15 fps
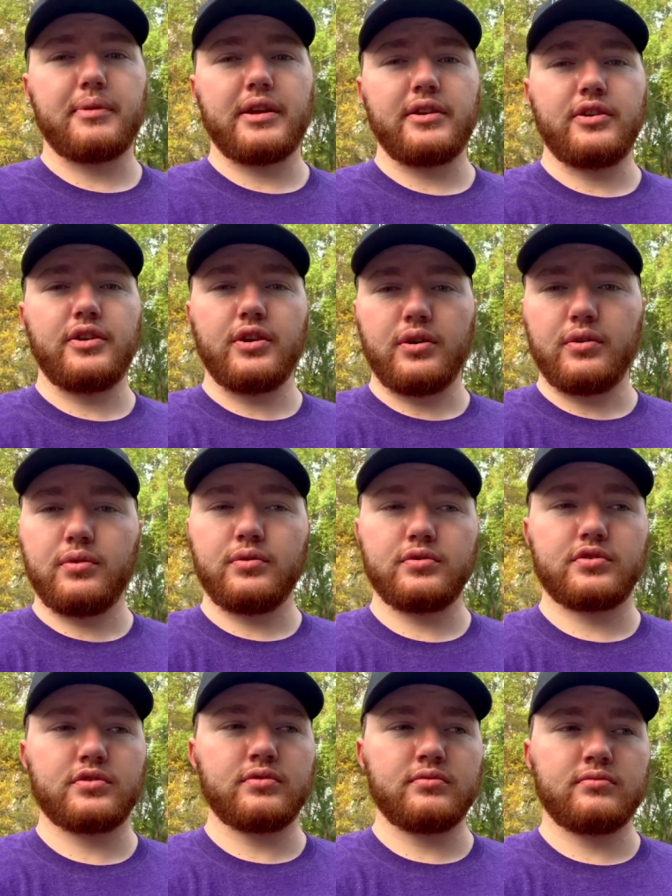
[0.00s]
that
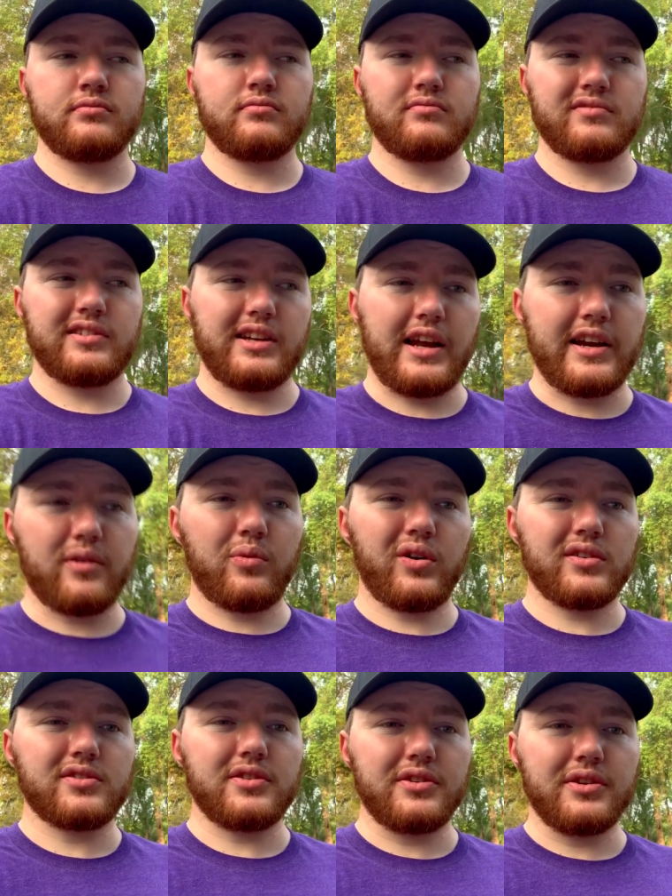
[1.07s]
knows kind of
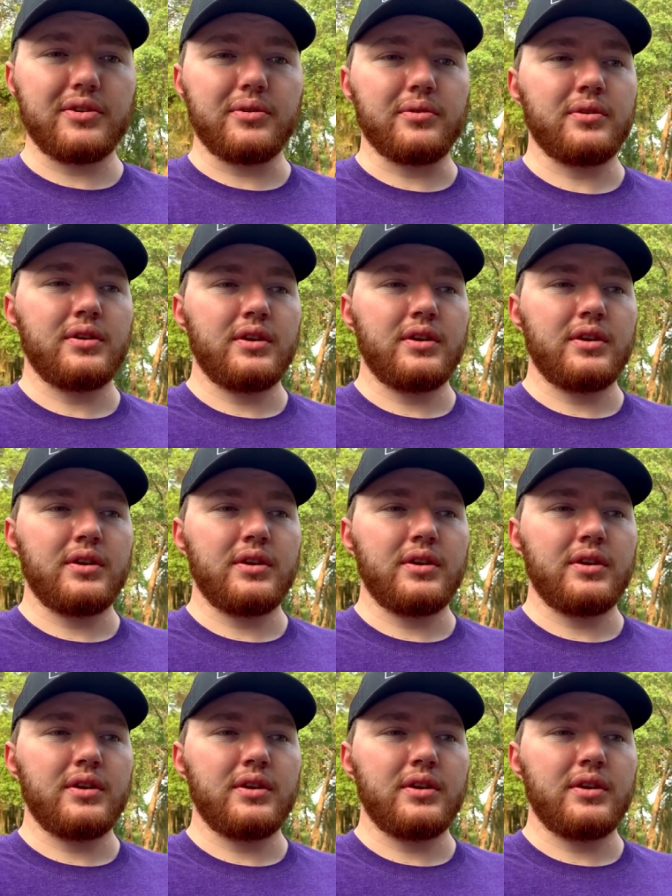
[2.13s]
what to do,